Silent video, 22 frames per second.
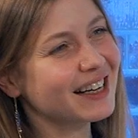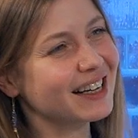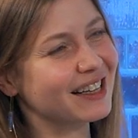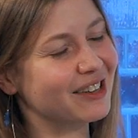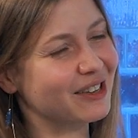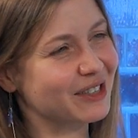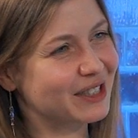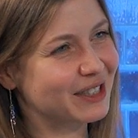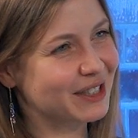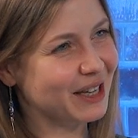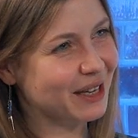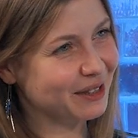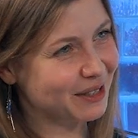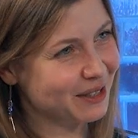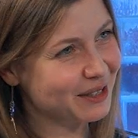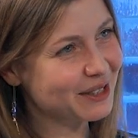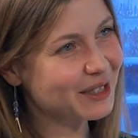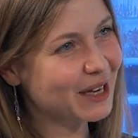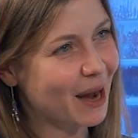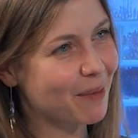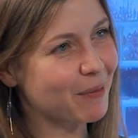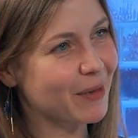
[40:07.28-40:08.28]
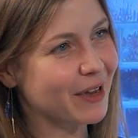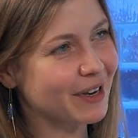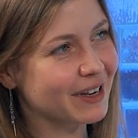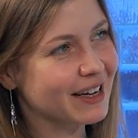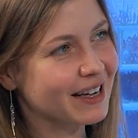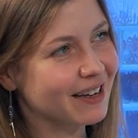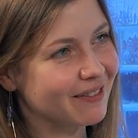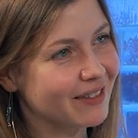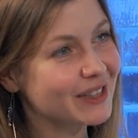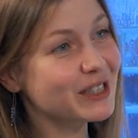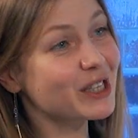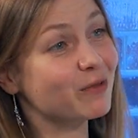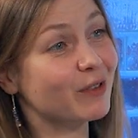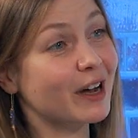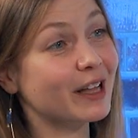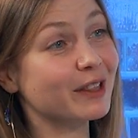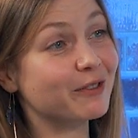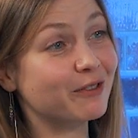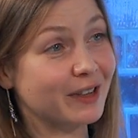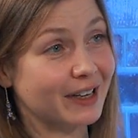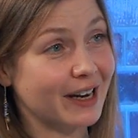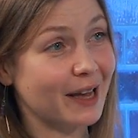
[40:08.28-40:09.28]
Those standards coming. This is
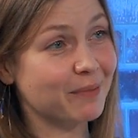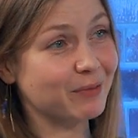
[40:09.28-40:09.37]
one thing I'm